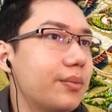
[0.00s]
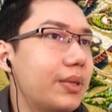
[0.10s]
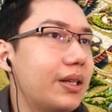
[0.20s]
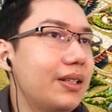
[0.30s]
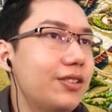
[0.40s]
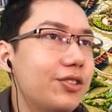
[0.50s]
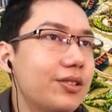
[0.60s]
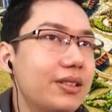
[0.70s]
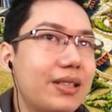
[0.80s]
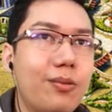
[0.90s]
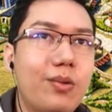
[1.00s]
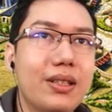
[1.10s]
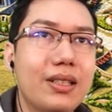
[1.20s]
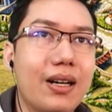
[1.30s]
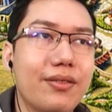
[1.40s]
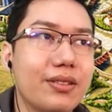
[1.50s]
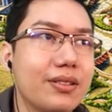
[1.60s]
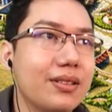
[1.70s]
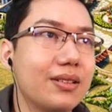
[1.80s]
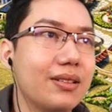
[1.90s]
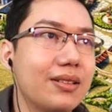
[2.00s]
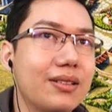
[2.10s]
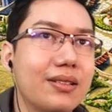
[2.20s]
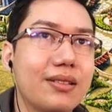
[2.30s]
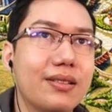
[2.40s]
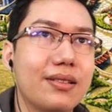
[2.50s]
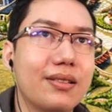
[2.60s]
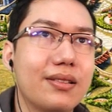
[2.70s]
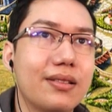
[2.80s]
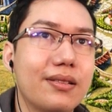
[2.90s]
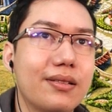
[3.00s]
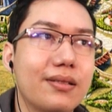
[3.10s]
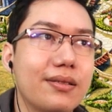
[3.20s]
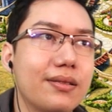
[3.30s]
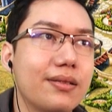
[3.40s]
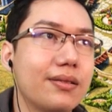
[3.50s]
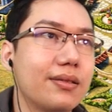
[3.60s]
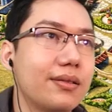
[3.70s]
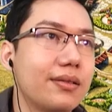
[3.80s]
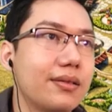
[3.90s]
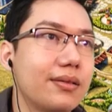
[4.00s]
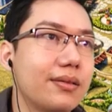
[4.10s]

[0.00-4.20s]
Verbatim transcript: But these trees that this were city isn't the pits, but it could be better.